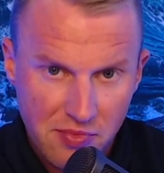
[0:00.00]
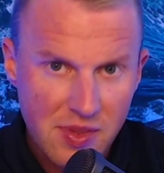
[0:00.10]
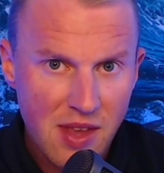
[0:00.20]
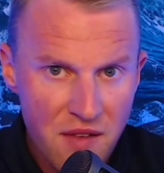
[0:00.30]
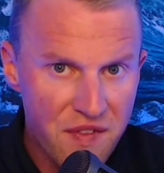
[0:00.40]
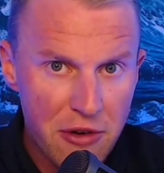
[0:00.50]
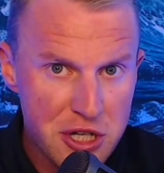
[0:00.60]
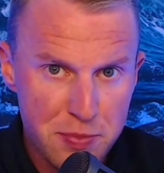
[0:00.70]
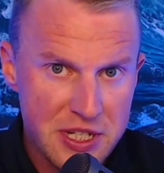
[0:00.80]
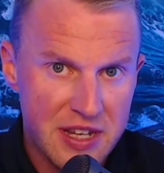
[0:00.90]
very
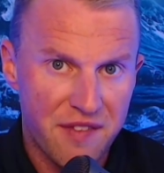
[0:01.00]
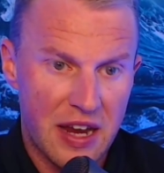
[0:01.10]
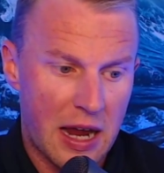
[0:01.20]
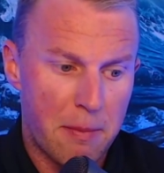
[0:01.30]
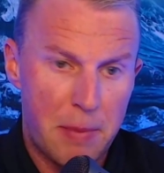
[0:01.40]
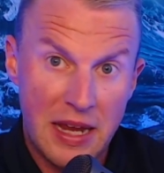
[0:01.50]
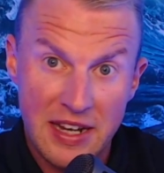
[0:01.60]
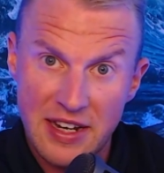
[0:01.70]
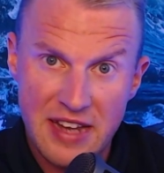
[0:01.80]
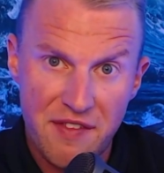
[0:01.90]
specific and being in a
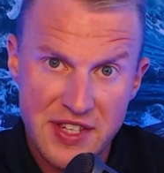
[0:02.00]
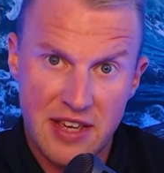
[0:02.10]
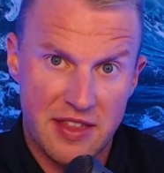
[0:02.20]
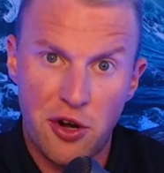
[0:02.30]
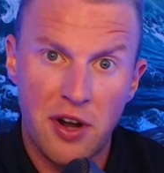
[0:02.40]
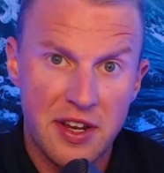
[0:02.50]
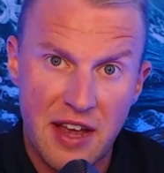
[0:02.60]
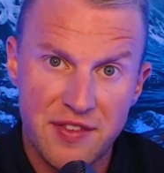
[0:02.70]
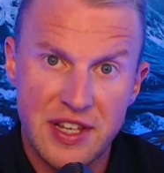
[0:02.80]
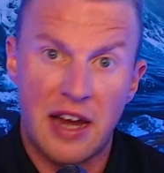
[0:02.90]
deficit. They're not in a
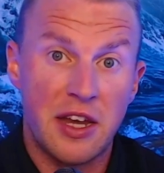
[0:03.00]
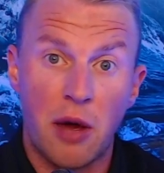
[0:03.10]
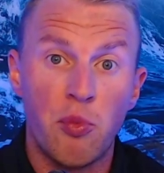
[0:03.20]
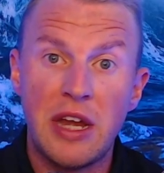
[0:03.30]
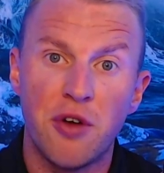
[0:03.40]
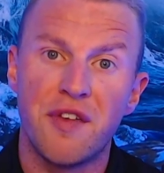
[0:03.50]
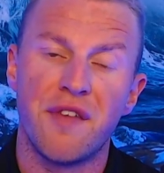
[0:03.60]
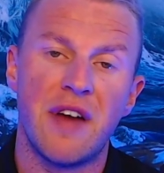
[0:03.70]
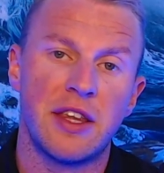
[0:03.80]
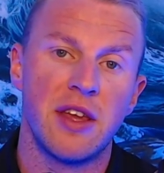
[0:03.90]
deficit. And we know for a
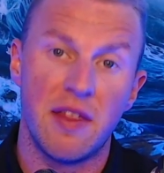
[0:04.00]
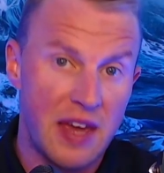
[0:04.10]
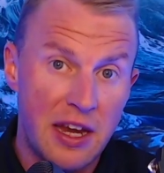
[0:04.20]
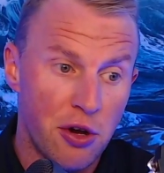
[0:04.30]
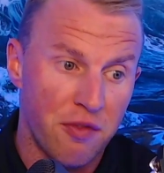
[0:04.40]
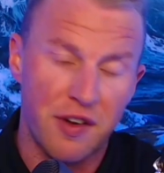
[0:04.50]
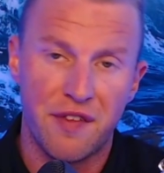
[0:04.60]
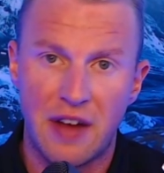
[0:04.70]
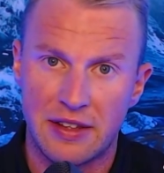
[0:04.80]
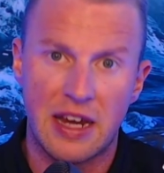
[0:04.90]
fact, they know for a
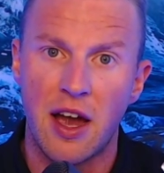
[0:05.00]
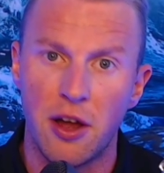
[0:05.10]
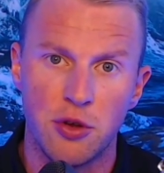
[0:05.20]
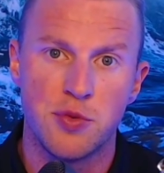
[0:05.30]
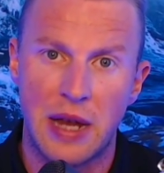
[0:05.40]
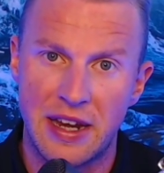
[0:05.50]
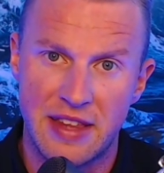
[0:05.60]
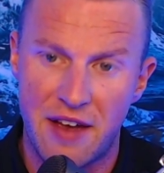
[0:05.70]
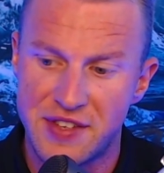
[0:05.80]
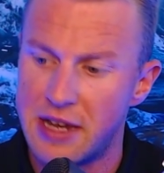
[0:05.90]
fact they can't lose weight in a
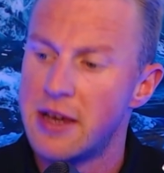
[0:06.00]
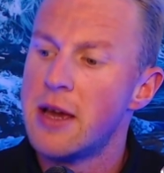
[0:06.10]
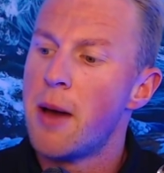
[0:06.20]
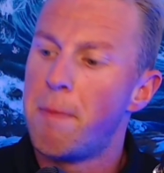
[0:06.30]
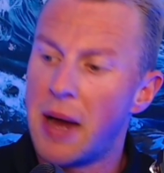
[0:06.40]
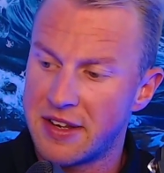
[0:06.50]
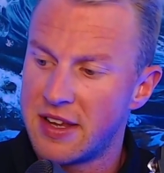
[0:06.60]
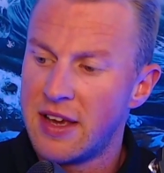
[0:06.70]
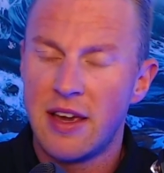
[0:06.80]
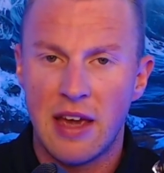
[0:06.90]
deficit. But
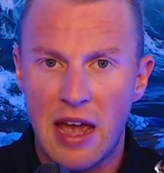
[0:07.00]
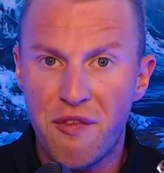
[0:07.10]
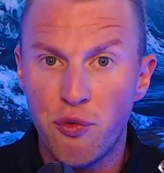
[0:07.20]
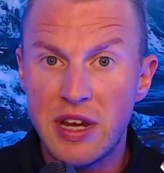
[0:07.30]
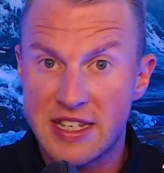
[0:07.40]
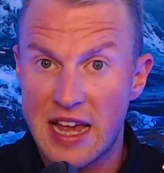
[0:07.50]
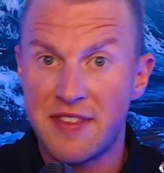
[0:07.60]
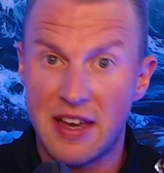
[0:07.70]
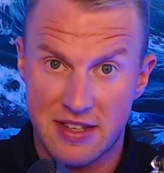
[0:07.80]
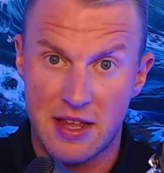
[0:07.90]
if we said that
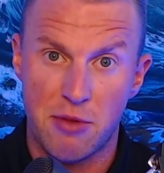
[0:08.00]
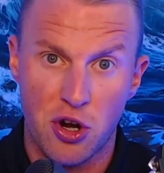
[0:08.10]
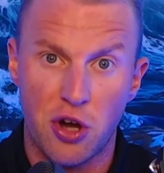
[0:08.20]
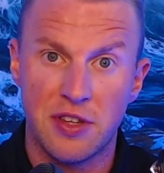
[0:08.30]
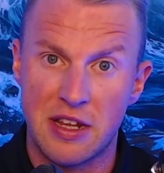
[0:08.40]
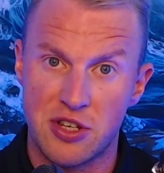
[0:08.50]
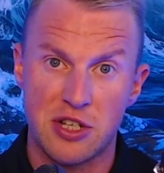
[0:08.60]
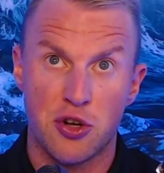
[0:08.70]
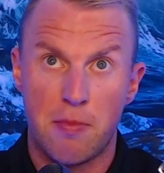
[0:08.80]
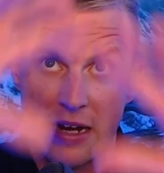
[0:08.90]
to them on content, so let's go
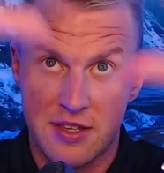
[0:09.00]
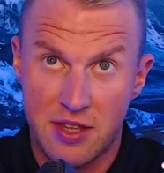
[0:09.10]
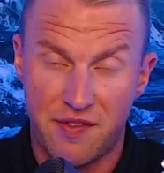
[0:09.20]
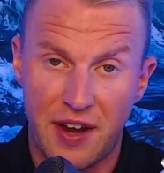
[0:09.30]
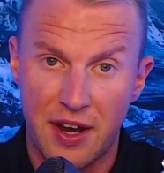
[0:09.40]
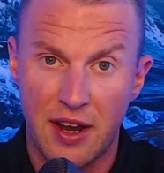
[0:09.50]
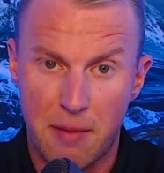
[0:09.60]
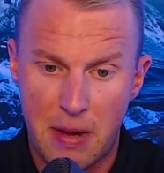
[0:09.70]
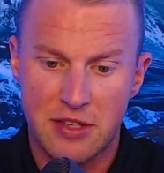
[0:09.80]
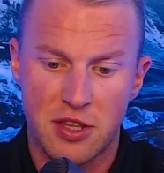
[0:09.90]
back to the funnel and
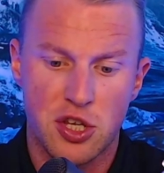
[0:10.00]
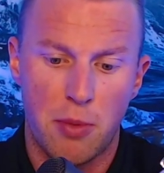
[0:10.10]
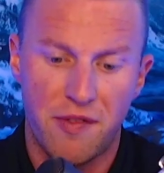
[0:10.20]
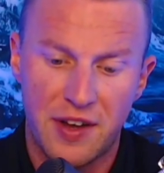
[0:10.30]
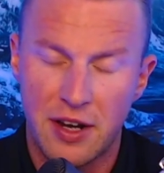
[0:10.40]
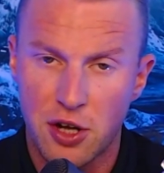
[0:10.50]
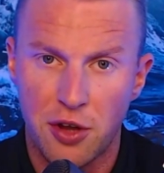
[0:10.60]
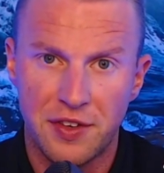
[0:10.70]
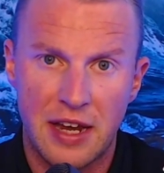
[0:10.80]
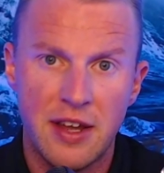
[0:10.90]
back to the top of funnel
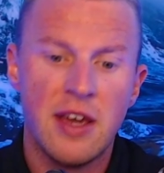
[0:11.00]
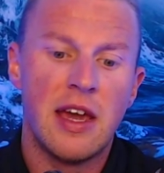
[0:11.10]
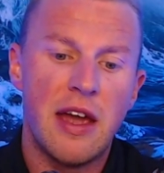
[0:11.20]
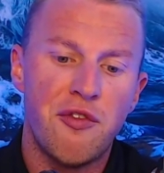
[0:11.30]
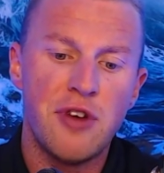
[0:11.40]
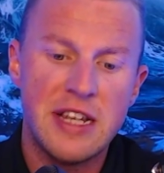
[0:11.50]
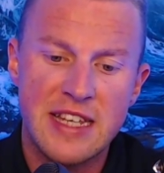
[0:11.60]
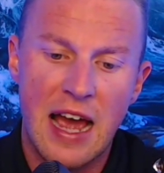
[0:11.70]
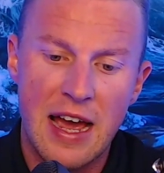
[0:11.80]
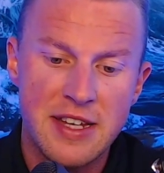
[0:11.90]
content. If we
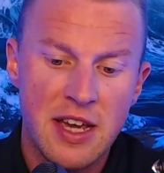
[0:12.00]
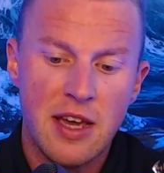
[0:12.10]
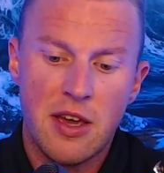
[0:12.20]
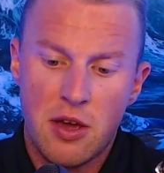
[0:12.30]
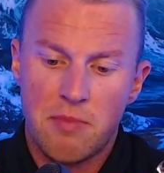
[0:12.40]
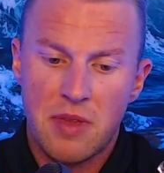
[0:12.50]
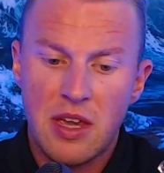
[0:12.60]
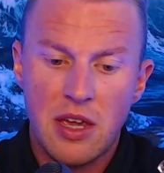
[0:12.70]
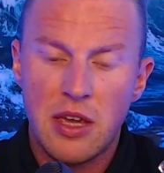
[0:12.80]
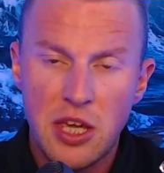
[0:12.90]
said,
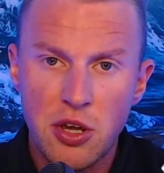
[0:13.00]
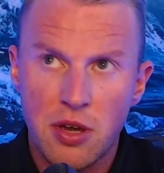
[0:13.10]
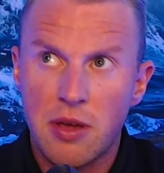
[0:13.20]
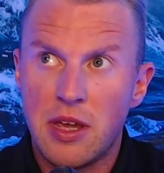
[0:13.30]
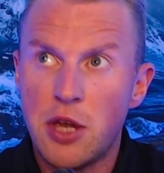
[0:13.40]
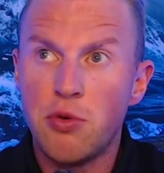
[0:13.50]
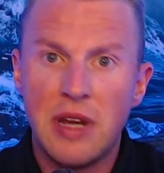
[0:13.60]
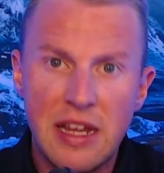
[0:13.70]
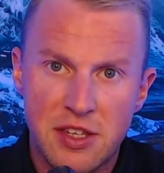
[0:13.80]
you need to